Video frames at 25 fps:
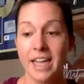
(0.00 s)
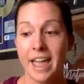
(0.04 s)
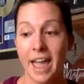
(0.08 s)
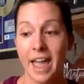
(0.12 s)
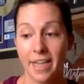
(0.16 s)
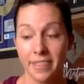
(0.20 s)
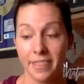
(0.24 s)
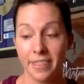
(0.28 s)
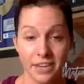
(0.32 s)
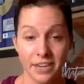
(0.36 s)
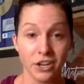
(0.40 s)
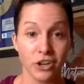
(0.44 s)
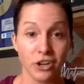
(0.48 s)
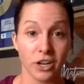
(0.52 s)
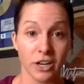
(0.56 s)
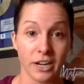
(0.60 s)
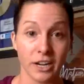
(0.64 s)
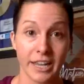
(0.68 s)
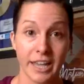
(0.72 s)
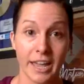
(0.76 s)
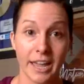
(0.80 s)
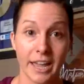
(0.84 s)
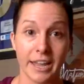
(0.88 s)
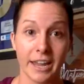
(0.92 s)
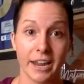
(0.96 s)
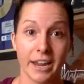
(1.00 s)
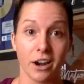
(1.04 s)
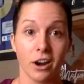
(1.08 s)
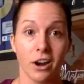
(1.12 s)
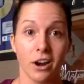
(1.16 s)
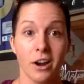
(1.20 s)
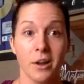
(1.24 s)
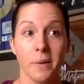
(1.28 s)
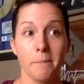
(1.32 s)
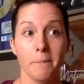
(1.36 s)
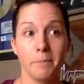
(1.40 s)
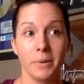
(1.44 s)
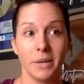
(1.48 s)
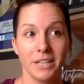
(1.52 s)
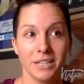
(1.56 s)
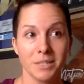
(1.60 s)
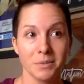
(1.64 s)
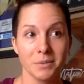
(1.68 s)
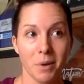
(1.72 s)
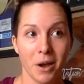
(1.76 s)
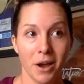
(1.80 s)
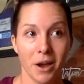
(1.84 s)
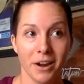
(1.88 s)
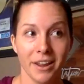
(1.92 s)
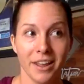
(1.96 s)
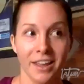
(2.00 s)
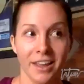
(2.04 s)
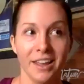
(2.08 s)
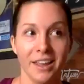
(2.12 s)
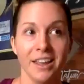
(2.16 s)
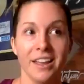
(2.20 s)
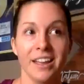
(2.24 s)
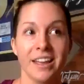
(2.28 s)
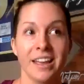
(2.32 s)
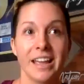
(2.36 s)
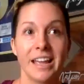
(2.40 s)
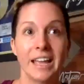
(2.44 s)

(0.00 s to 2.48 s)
and then you're going to get here. Beachbody,